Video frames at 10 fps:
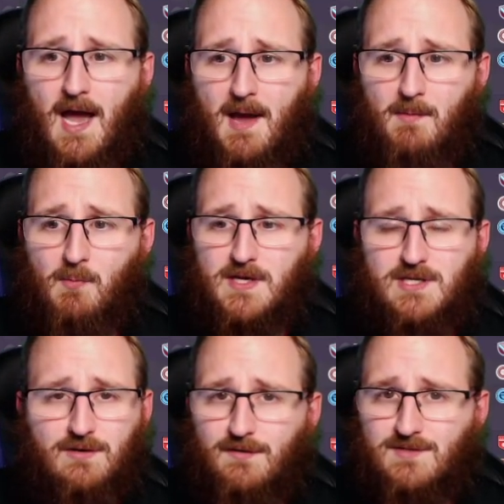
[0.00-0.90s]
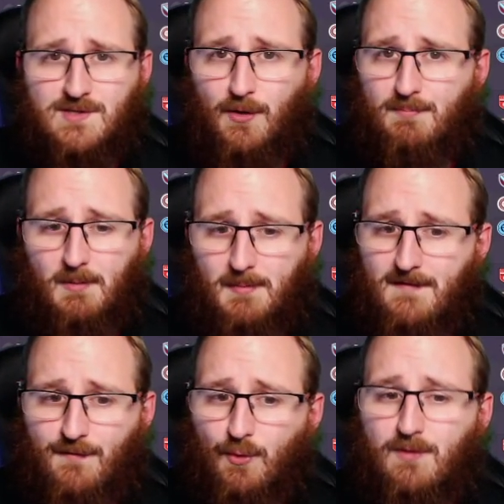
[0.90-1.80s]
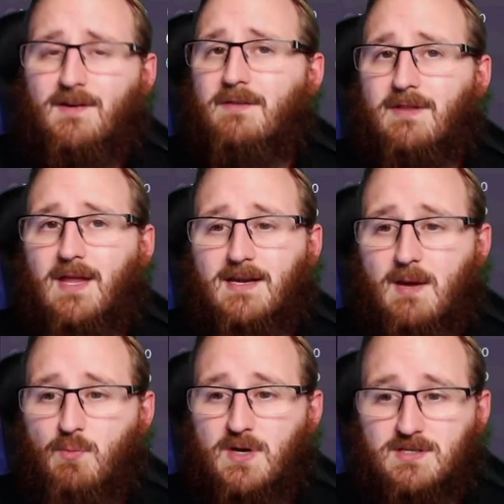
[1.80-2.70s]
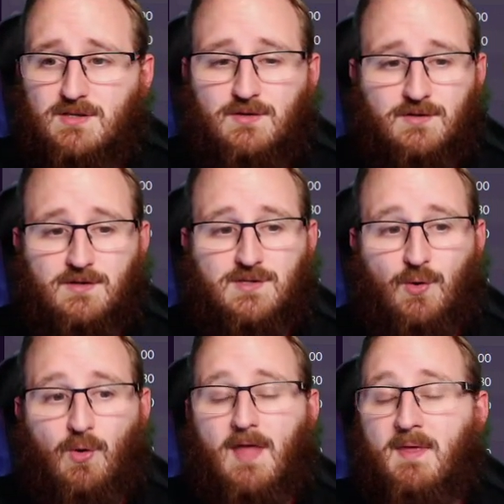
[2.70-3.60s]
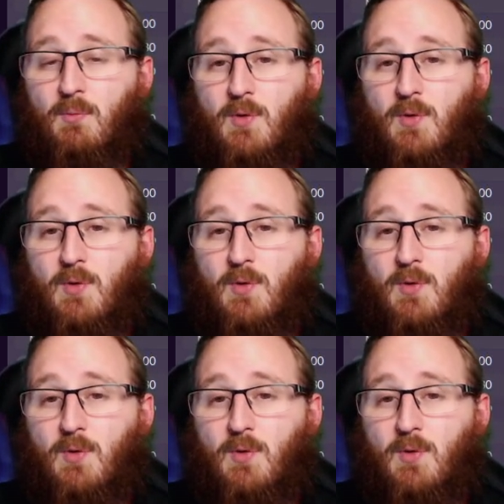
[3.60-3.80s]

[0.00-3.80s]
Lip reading: We should have scored probably 4 or 5 in that game. We just could not score, and then West